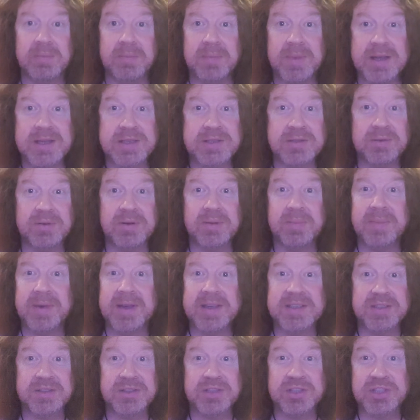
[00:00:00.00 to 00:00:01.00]
Mr. and
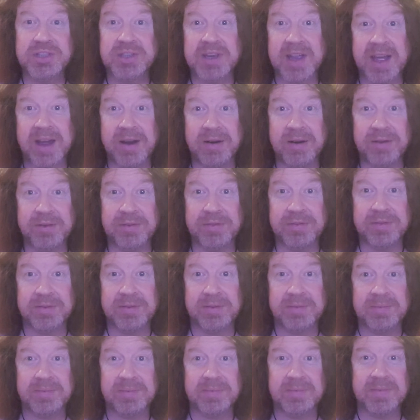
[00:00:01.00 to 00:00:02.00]
Mrs. Sheriff.
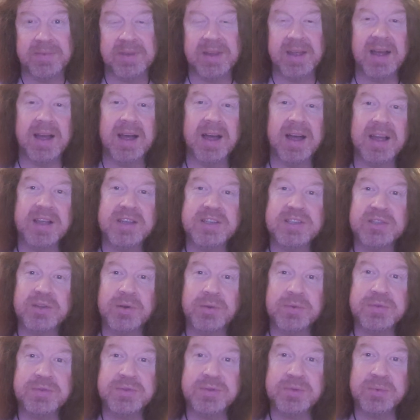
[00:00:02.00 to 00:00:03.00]
Ah,
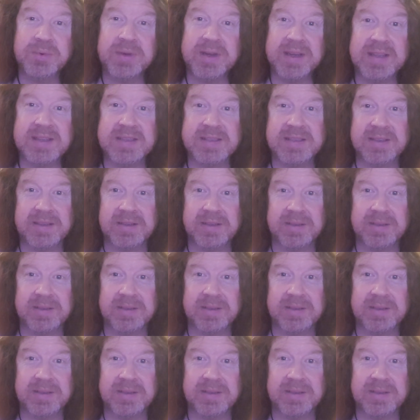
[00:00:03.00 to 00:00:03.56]
so sweet.